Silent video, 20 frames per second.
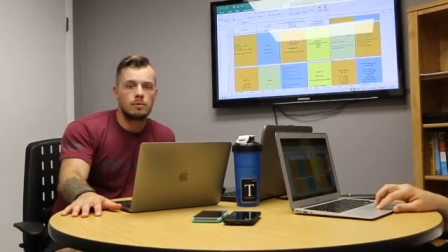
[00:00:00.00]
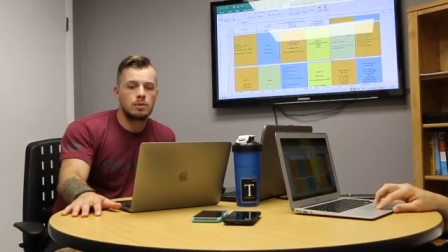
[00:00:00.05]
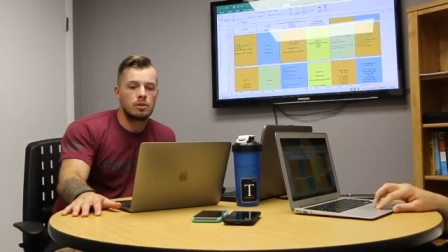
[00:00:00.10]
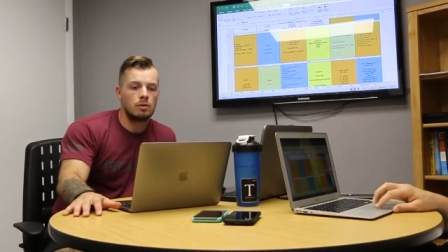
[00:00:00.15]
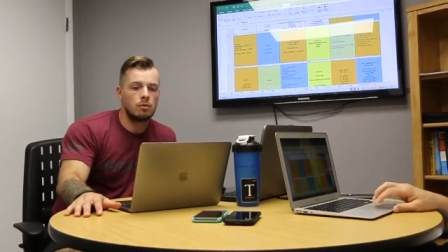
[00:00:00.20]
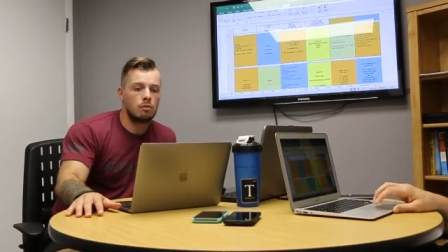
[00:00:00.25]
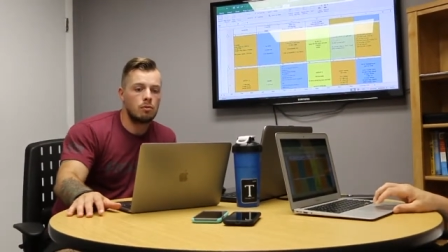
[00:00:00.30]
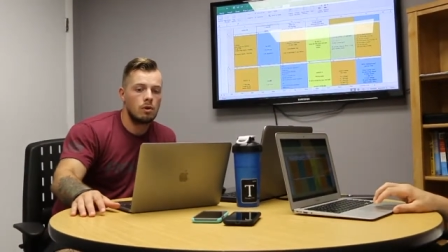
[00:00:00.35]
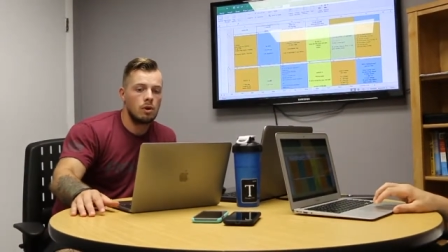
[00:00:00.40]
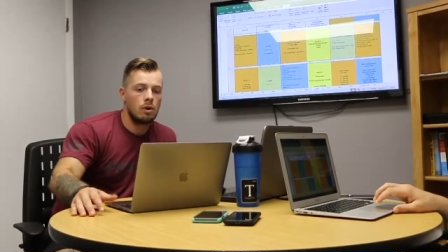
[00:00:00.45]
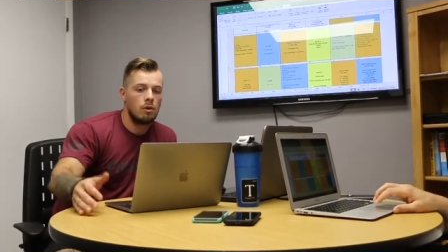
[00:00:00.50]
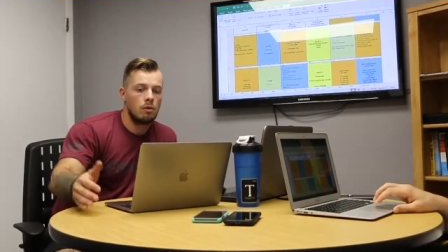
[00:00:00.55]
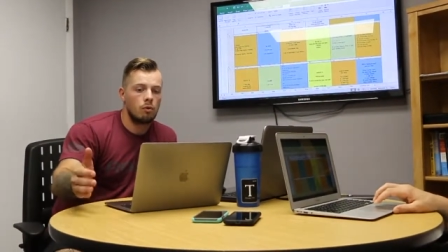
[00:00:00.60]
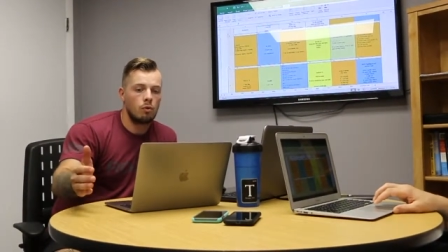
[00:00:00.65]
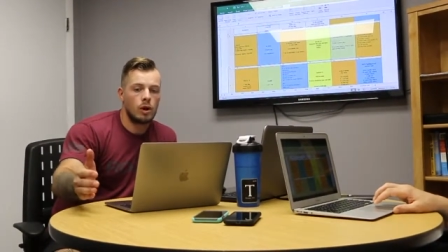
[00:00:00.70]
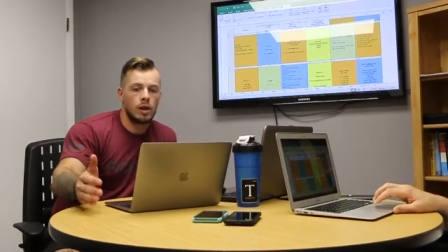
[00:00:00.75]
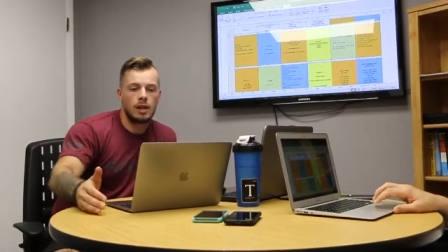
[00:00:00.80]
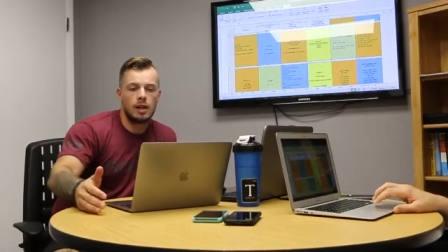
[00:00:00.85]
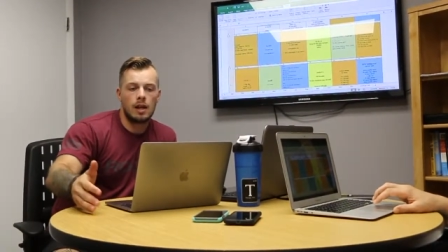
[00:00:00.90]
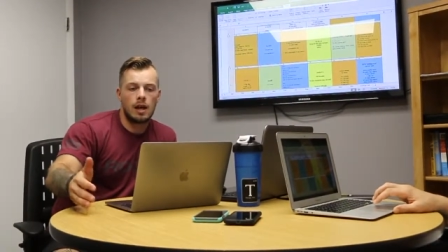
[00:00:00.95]
So we're
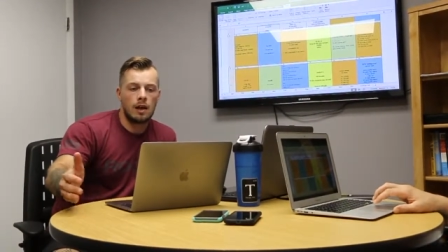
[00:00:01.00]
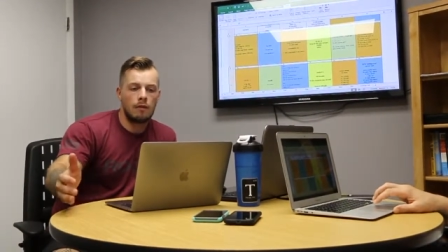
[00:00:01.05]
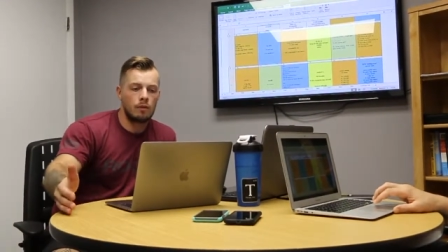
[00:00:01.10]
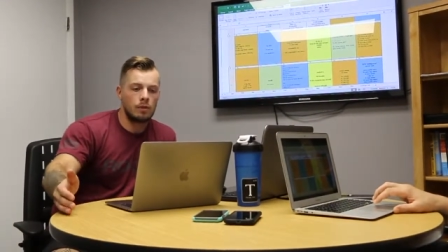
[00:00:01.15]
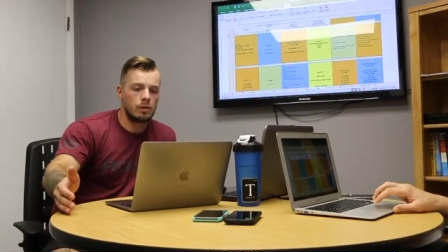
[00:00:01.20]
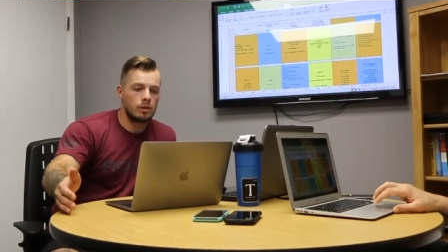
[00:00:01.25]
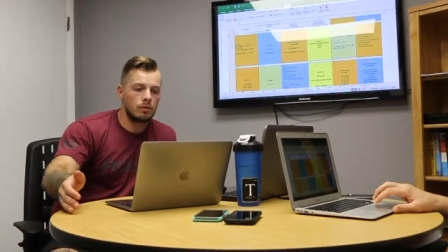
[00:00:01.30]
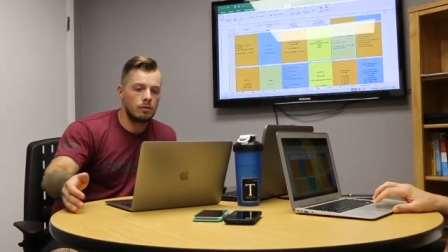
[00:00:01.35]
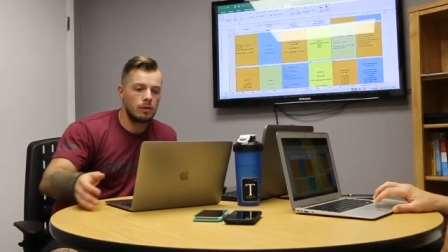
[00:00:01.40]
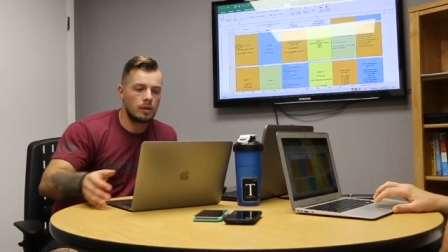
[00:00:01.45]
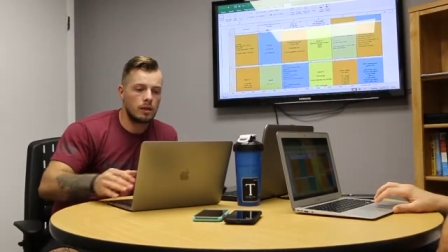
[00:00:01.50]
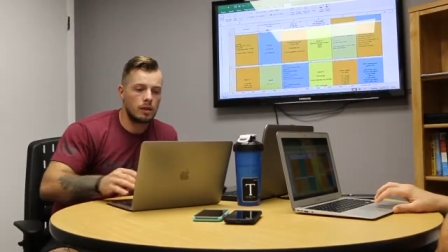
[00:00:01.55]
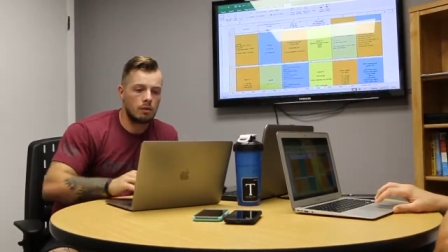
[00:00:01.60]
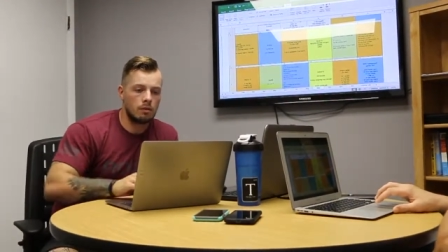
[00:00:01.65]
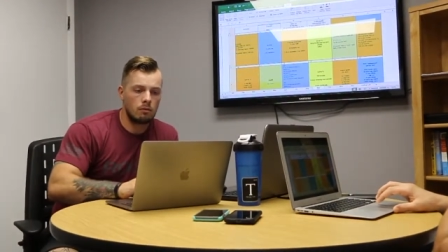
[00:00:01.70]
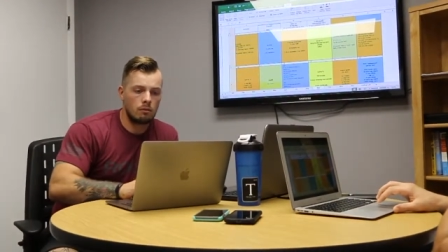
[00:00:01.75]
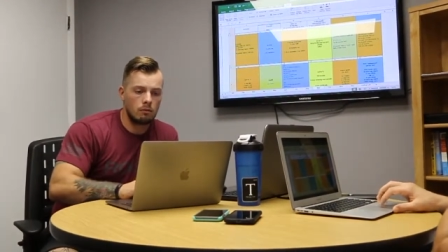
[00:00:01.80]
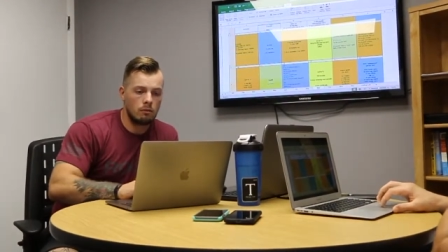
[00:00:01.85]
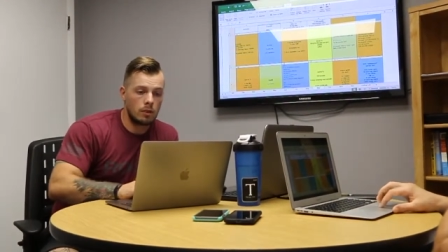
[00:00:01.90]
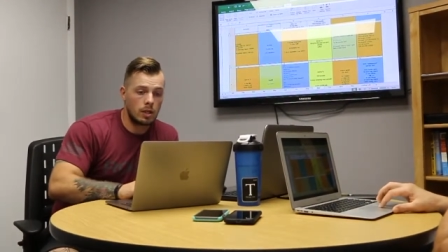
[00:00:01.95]
hitting every little
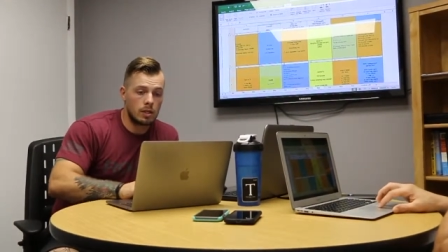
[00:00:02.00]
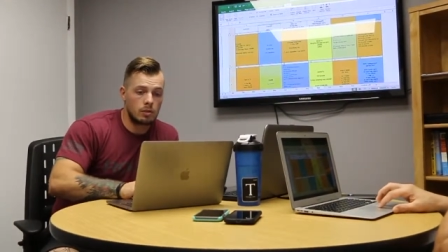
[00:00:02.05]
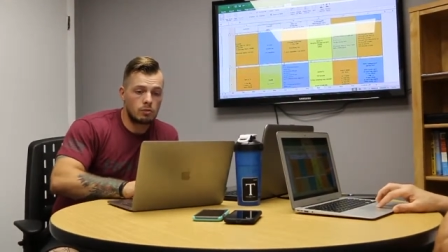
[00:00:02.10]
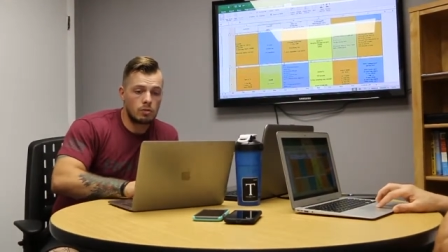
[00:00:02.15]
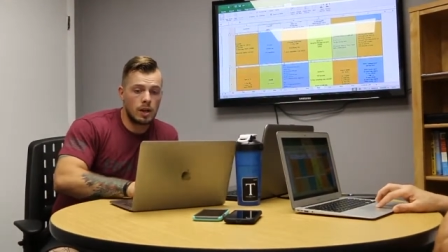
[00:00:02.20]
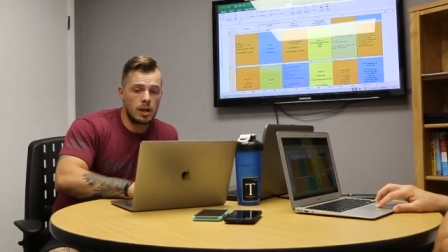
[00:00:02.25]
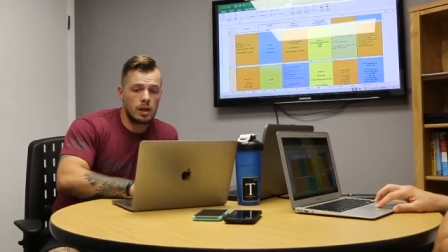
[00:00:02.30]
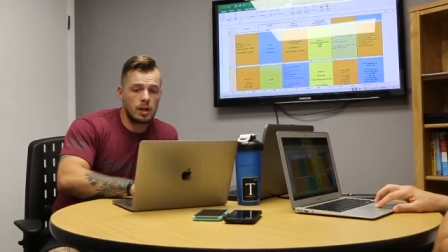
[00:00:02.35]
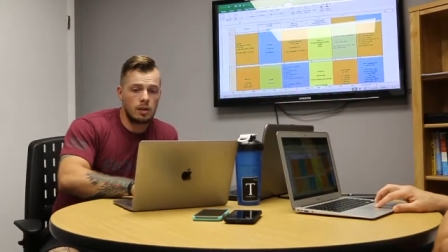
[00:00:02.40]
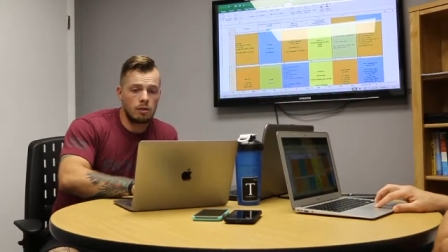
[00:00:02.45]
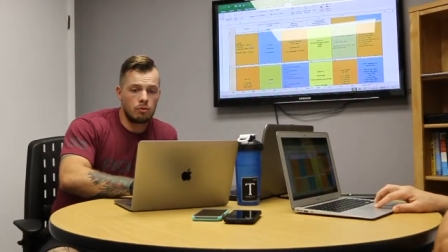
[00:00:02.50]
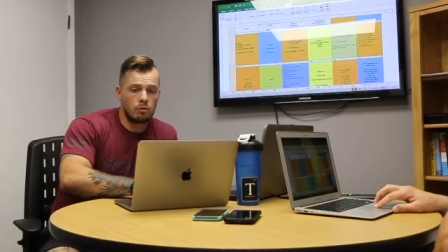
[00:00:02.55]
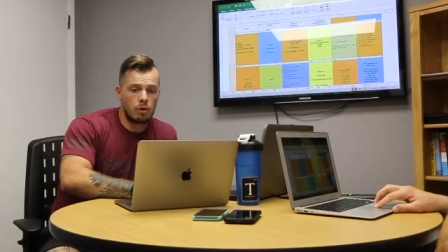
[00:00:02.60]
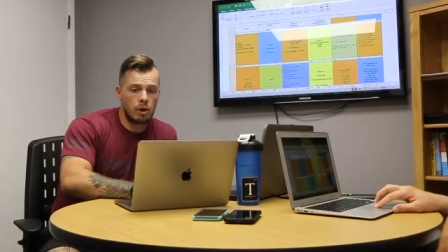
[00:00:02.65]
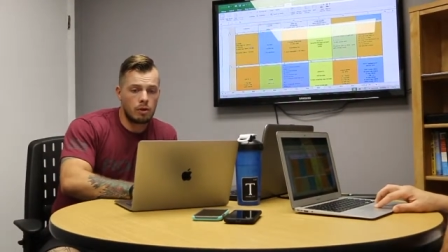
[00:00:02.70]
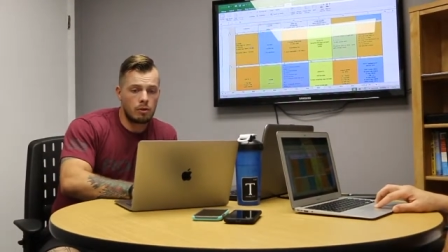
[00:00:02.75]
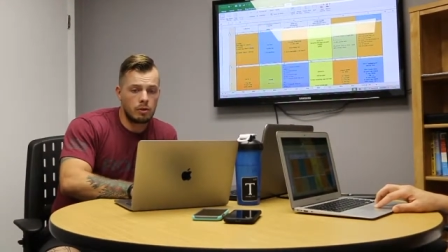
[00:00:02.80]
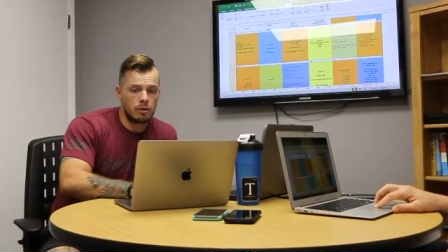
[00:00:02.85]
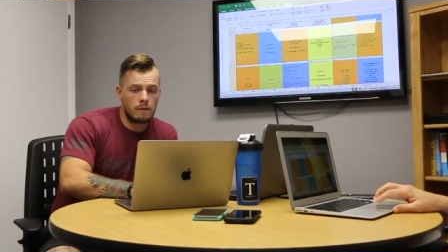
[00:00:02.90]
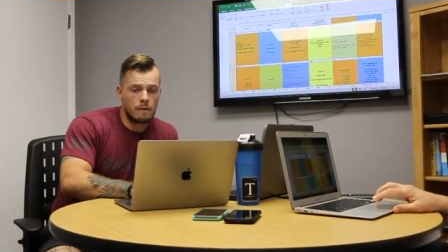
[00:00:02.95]
thing we can try and hit
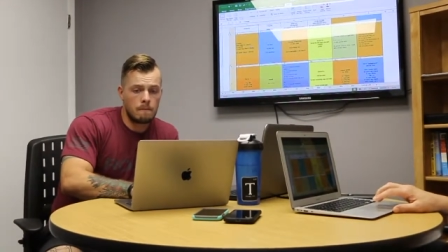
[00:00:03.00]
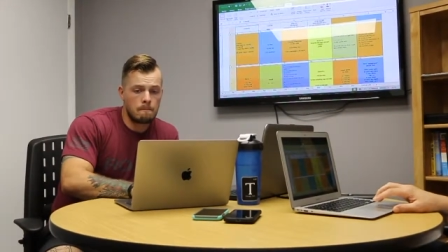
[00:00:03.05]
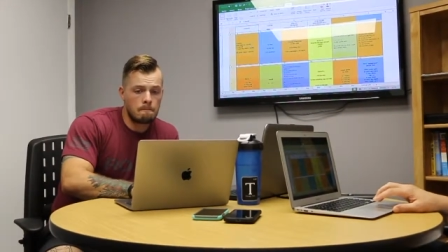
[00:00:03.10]
throughout it.